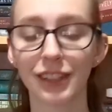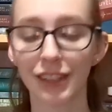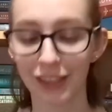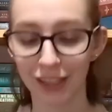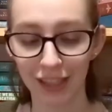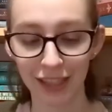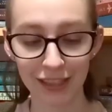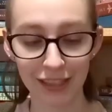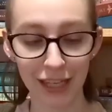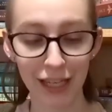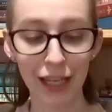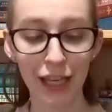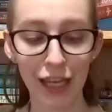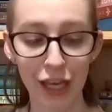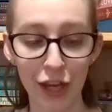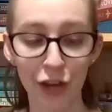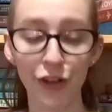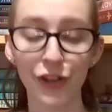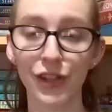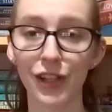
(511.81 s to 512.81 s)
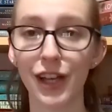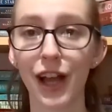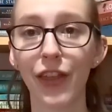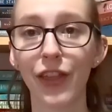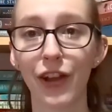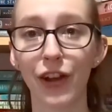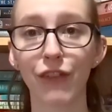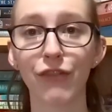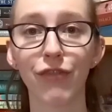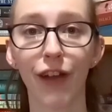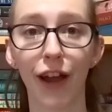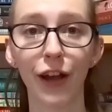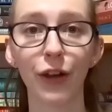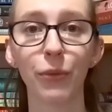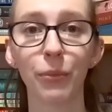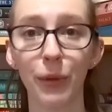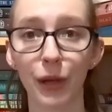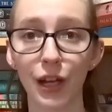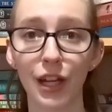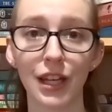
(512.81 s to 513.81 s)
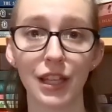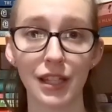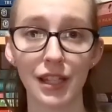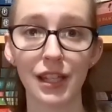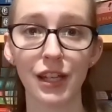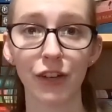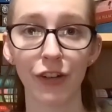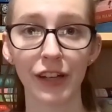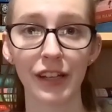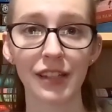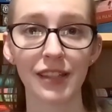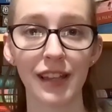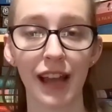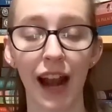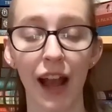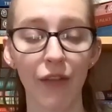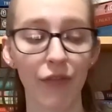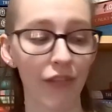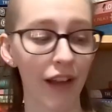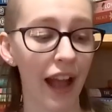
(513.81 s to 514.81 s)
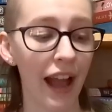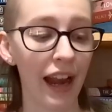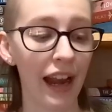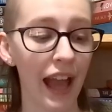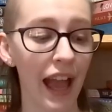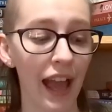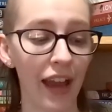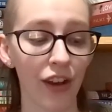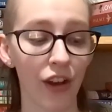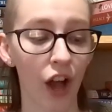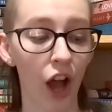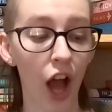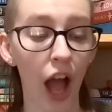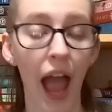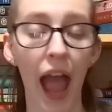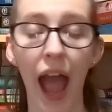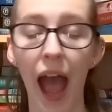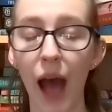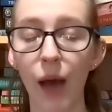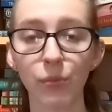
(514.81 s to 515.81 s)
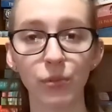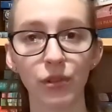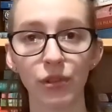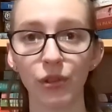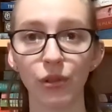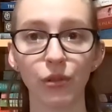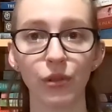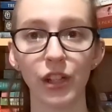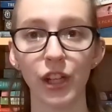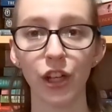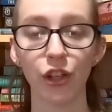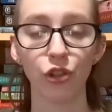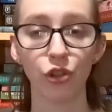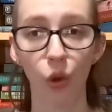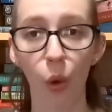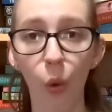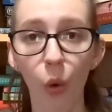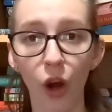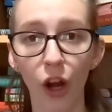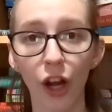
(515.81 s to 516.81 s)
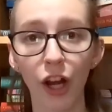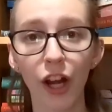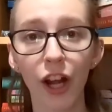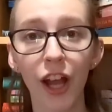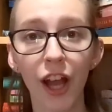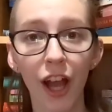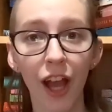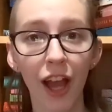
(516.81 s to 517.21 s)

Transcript: because like here's another final book in a series that I've read and absolutely adored.